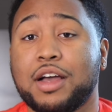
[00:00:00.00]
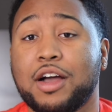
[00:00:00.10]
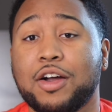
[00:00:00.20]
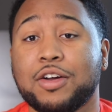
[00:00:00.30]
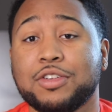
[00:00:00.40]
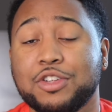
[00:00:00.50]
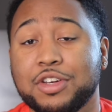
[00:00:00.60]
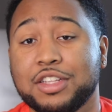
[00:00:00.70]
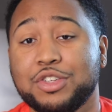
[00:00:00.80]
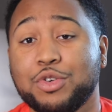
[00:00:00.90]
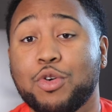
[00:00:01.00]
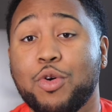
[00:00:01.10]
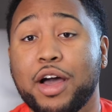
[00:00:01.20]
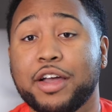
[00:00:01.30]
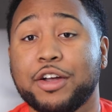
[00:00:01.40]
are looking to
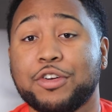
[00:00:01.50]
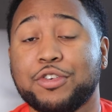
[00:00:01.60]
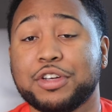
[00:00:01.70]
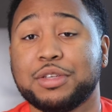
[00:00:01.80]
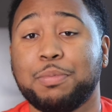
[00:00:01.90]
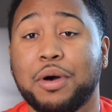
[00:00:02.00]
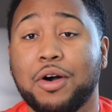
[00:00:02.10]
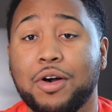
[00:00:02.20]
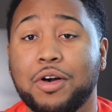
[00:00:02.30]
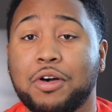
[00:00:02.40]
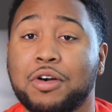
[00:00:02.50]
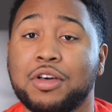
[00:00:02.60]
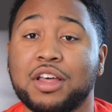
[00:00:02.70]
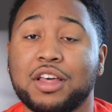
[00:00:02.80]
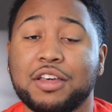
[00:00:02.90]
acquire Chris
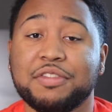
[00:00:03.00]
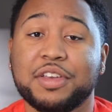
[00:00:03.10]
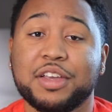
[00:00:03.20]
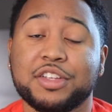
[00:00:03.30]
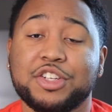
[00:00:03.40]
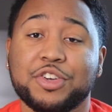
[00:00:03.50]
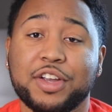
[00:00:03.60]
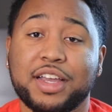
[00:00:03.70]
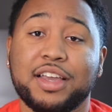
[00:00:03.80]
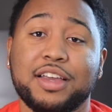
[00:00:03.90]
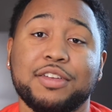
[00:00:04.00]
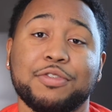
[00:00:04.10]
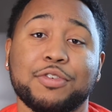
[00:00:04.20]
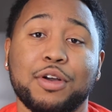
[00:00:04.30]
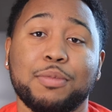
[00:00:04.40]
Paul via the trade
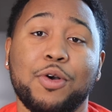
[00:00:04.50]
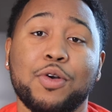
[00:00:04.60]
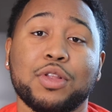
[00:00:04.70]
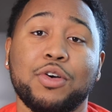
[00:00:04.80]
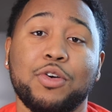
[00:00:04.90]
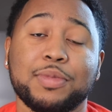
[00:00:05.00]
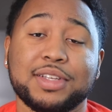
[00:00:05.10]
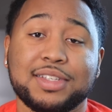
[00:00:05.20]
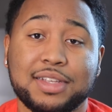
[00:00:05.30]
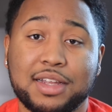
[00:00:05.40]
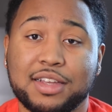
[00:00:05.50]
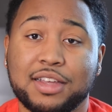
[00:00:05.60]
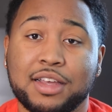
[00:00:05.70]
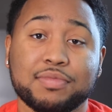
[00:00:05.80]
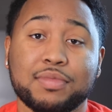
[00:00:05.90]
from Oklahoma City.